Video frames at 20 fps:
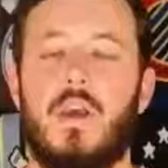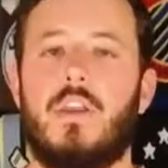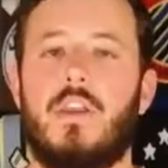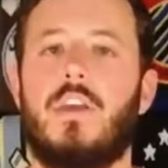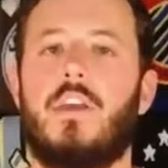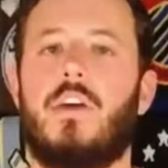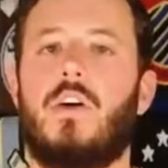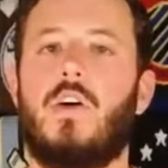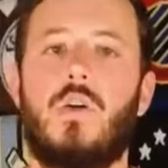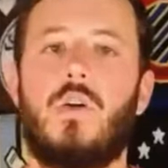
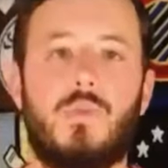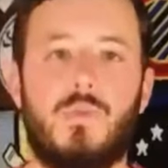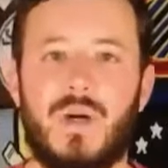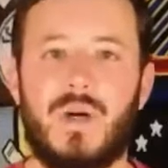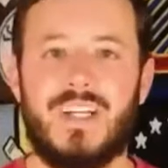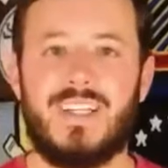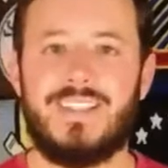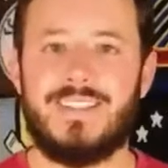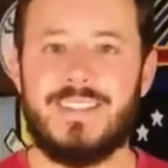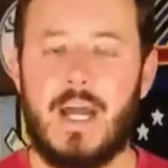The
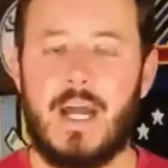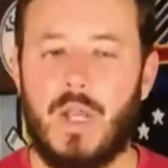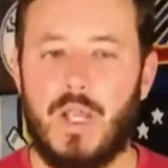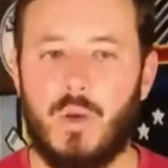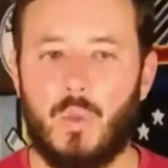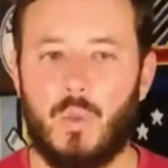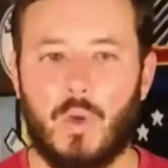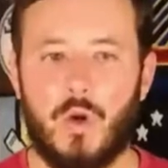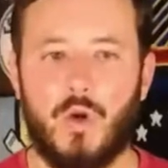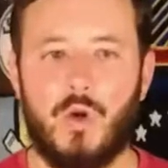Homeba is now
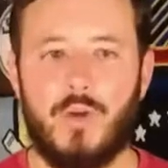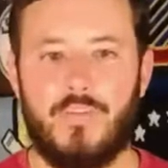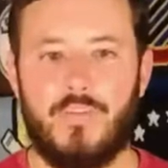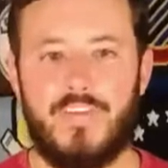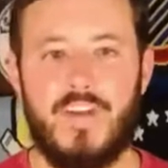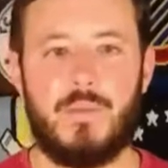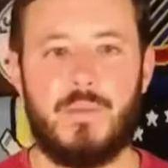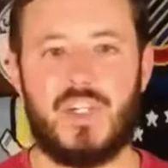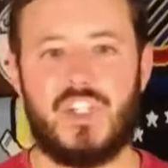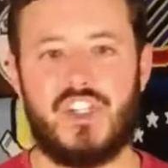a
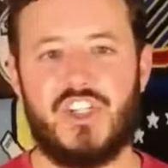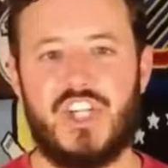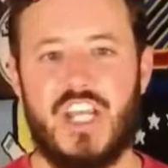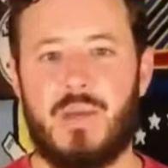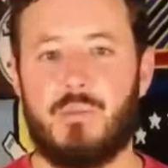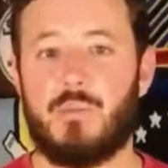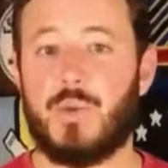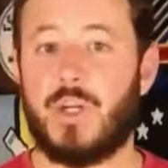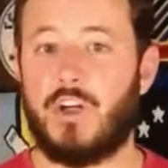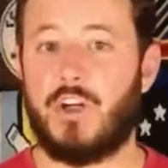world-famous
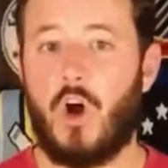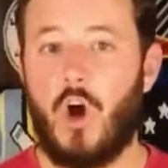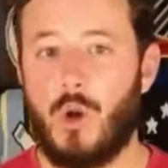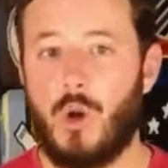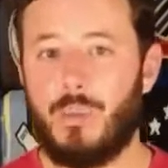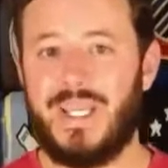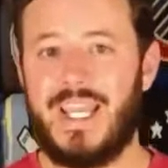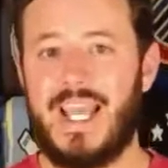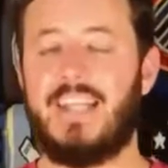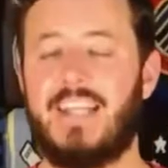chant, but it all
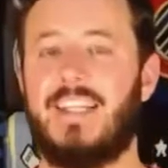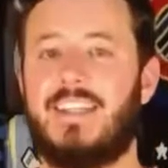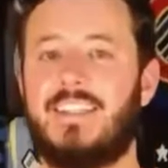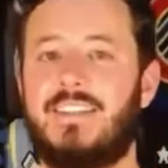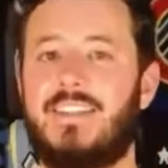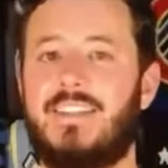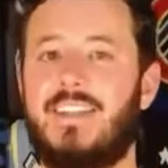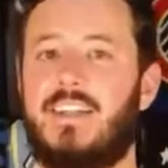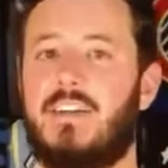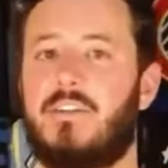began in the
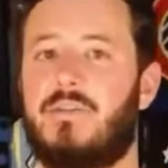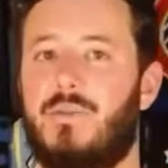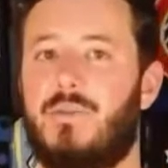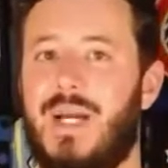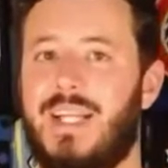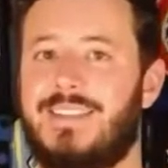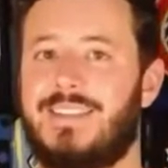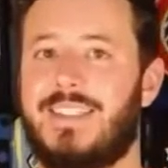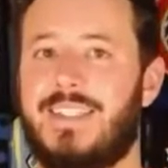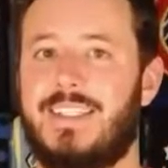city of
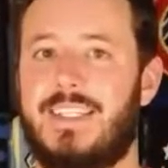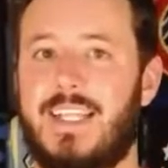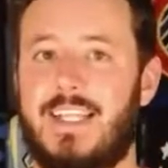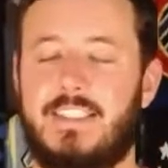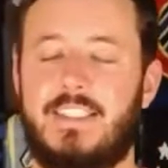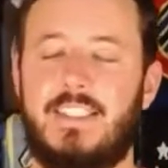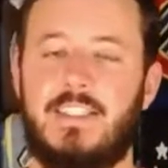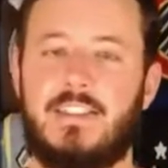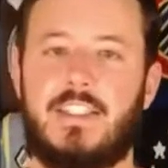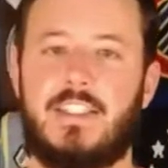Mainz in
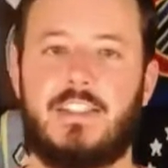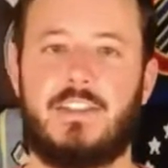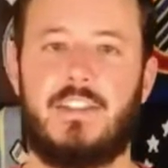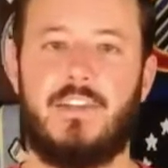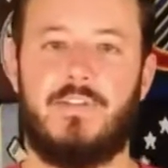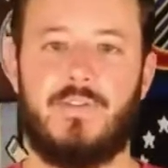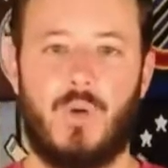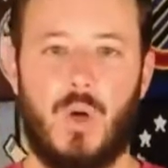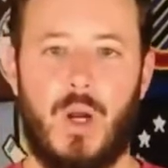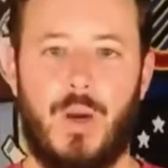
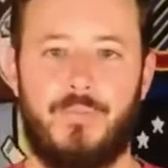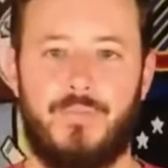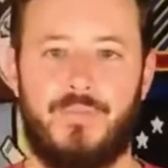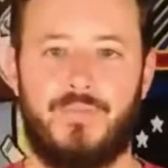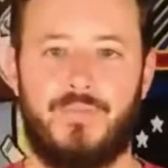1964.